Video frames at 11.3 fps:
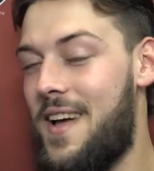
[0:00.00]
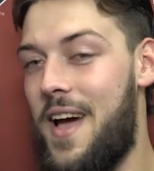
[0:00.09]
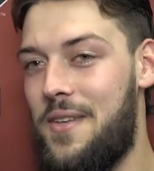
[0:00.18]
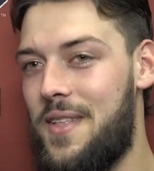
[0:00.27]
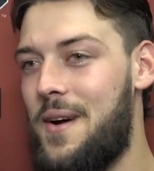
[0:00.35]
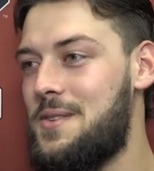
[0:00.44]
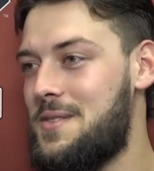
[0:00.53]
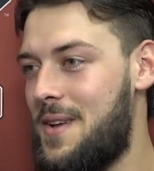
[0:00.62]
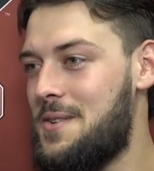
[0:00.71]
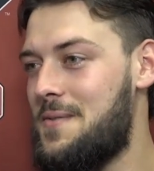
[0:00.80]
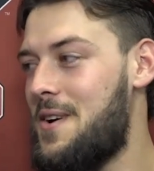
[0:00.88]
I think that was
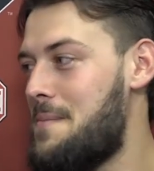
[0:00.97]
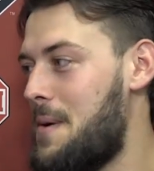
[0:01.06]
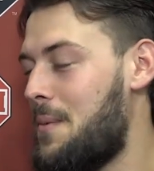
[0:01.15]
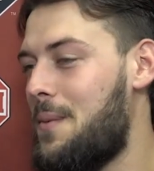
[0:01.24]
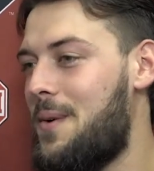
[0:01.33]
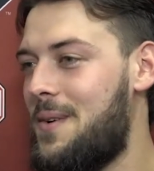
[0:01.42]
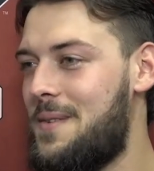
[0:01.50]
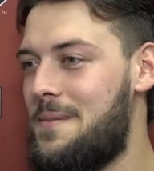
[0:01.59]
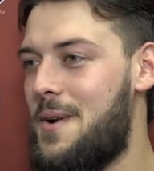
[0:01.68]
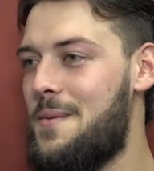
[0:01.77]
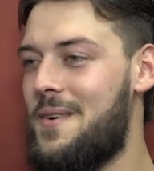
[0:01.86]
a very memorable
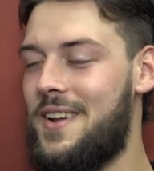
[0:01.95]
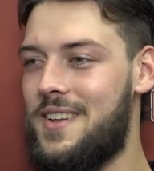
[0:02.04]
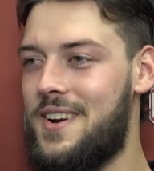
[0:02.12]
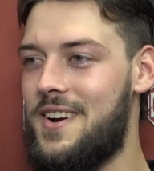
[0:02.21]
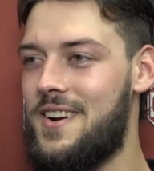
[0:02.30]
moment right there.